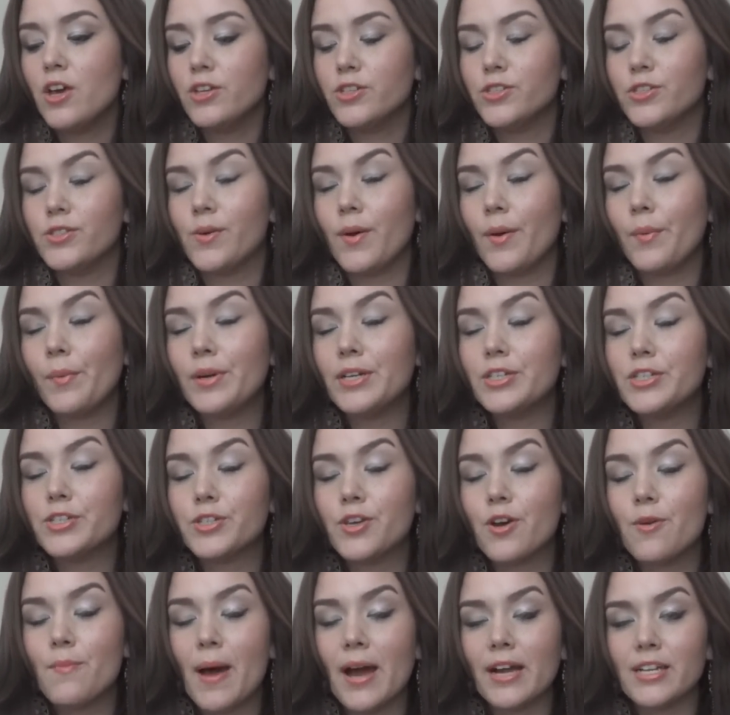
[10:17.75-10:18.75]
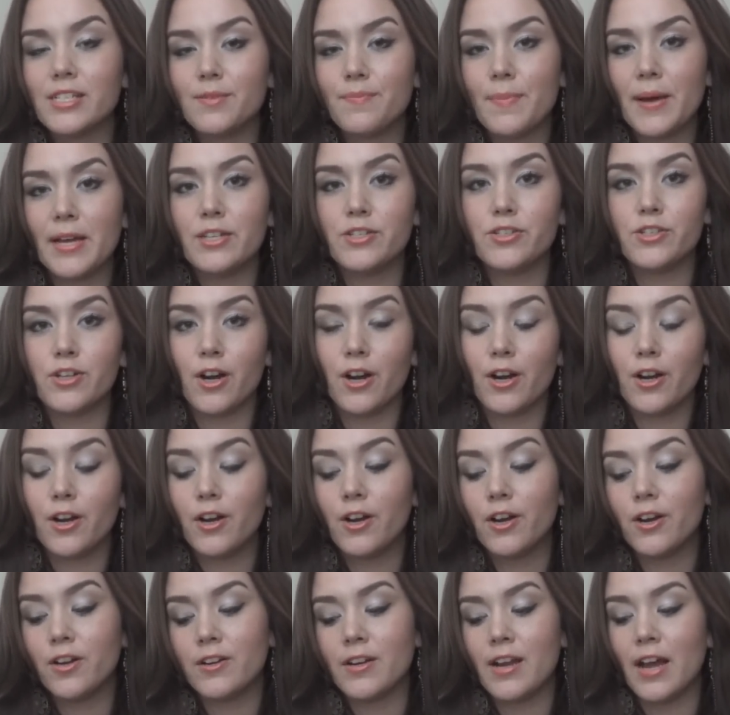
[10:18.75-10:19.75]
So I want to just go back to my
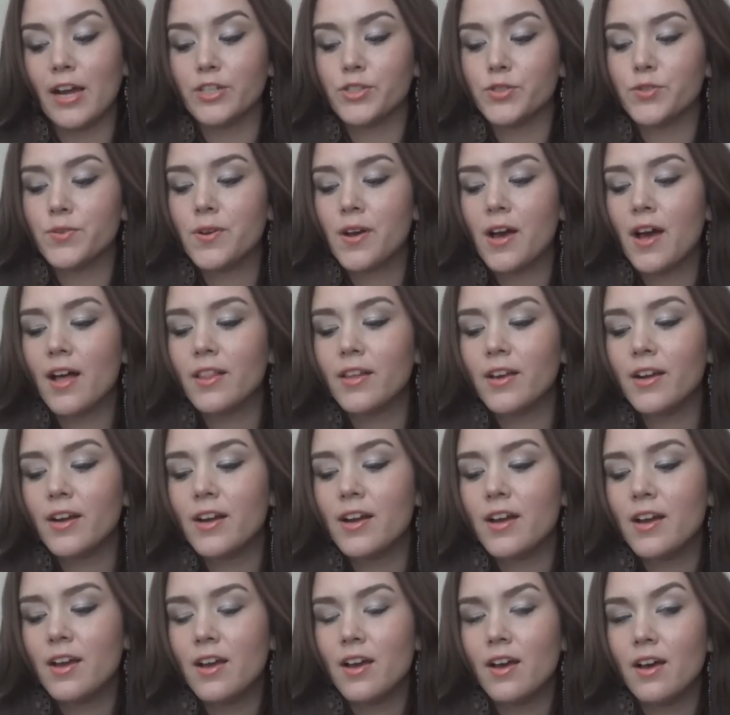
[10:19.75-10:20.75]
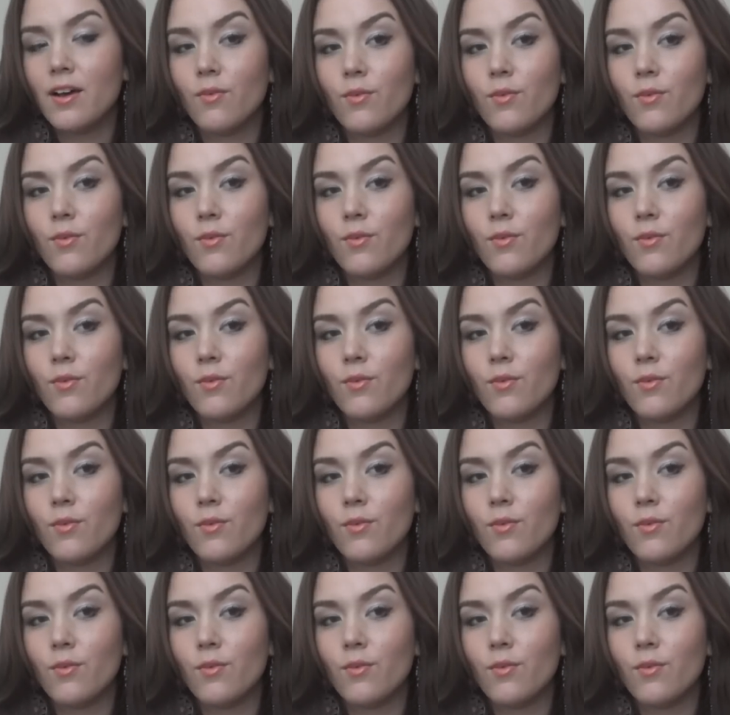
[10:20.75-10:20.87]
darker natural color.